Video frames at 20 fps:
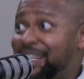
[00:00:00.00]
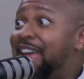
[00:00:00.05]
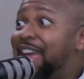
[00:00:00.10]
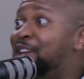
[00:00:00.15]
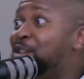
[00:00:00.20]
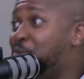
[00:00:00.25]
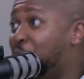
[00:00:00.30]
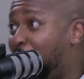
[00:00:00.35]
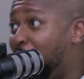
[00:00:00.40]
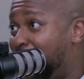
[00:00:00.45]

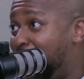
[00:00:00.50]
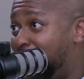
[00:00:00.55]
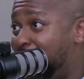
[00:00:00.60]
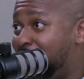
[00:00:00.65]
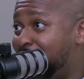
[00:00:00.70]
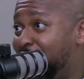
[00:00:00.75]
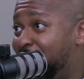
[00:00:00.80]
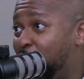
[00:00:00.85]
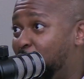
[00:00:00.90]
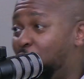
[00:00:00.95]
as well.
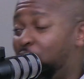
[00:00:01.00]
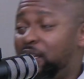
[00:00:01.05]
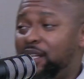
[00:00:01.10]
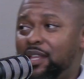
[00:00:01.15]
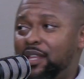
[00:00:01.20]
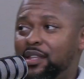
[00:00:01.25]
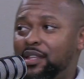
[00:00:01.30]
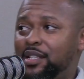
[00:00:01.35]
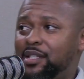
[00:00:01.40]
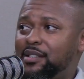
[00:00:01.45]
They call it a
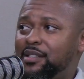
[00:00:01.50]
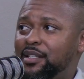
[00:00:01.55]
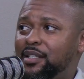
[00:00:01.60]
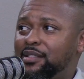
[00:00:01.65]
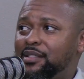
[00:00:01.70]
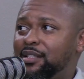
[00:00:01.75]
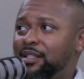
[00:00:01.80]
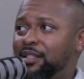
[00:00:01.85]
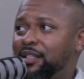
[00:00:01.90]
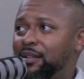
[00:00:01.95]

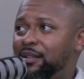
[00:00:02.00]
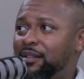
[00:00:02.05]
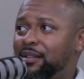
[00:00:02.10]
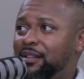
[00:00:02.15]
360 deal.